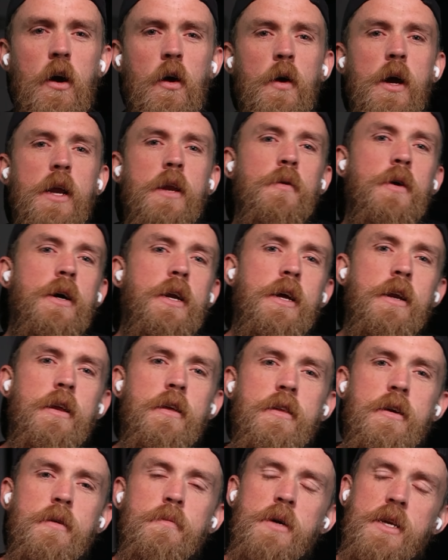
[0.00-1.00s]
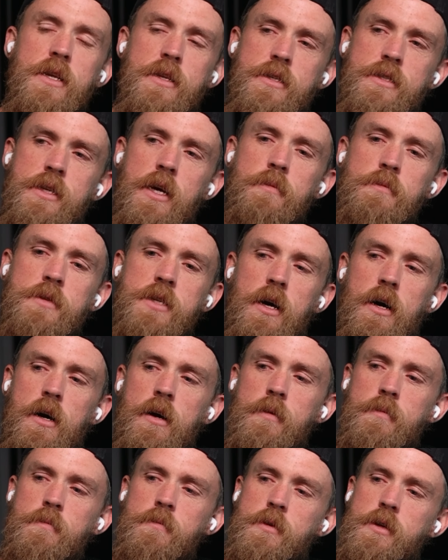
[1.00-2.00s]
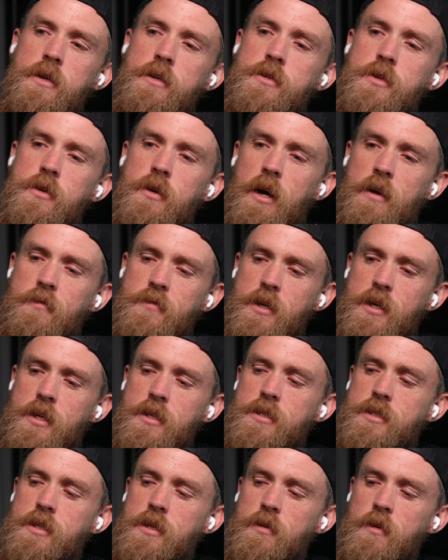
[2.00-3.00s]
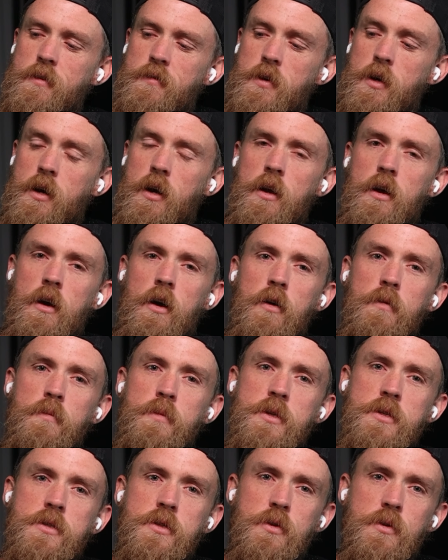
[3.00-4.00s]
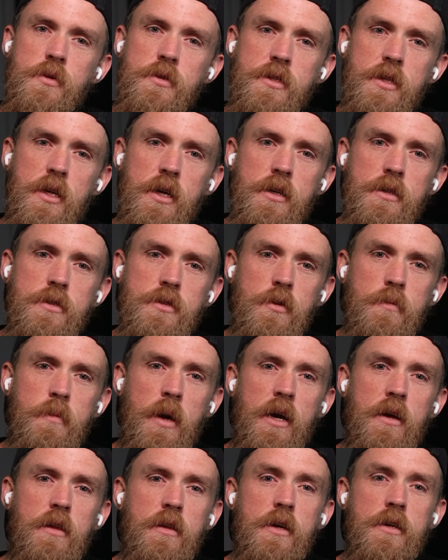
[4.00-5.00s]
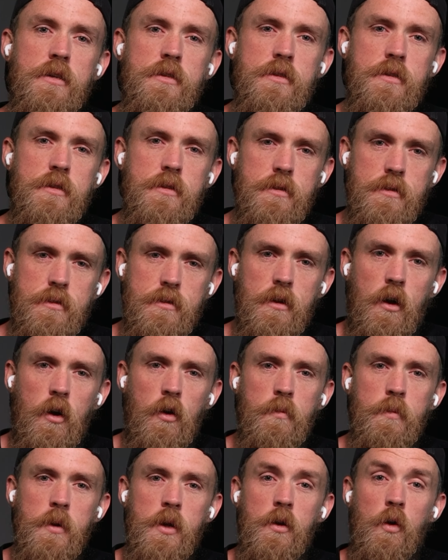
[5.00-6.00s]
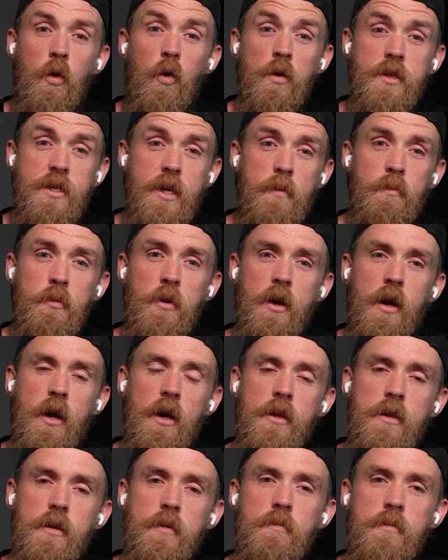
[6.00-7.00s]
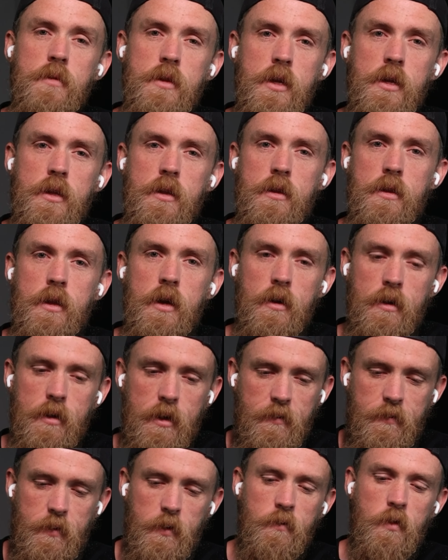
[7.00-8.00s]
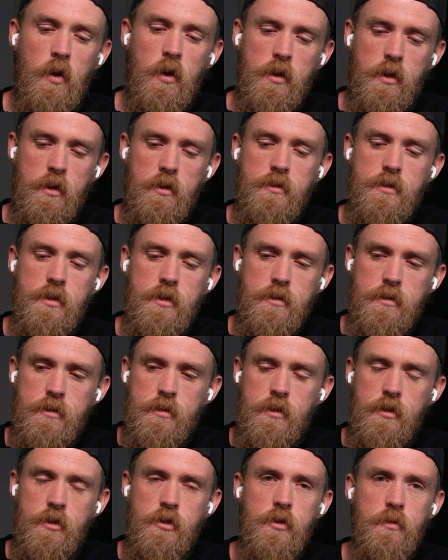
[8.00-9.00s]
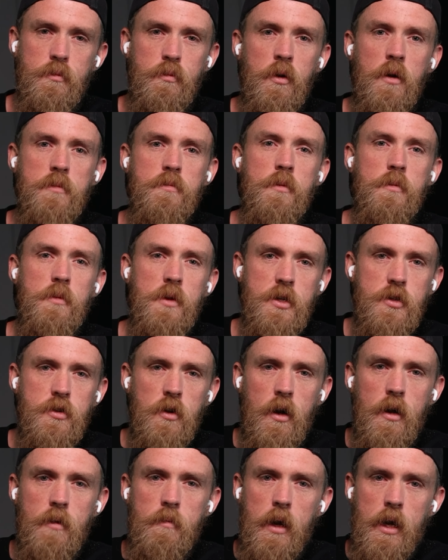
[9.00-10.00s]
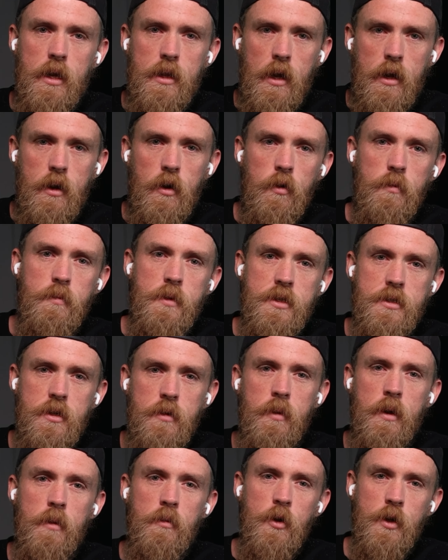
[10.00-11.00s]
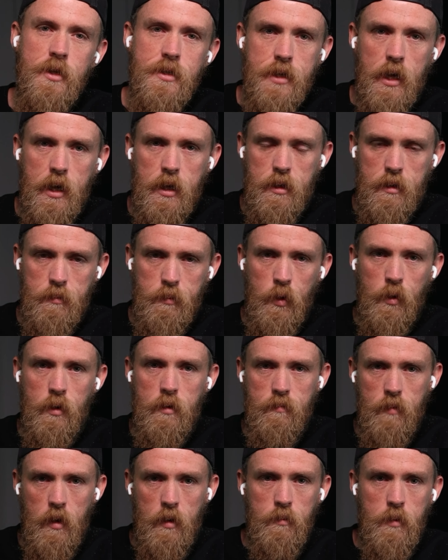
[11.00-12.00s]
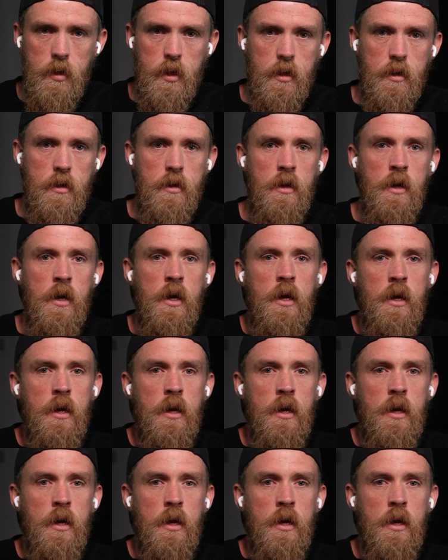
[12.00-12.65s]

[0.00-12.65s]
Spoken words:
owe anyone anything, but at the same time, you do have to consider if you're going to open source things or make things open or deprecate them, that if you've got users, you should probably try and make that open so people can take the ball and run with it.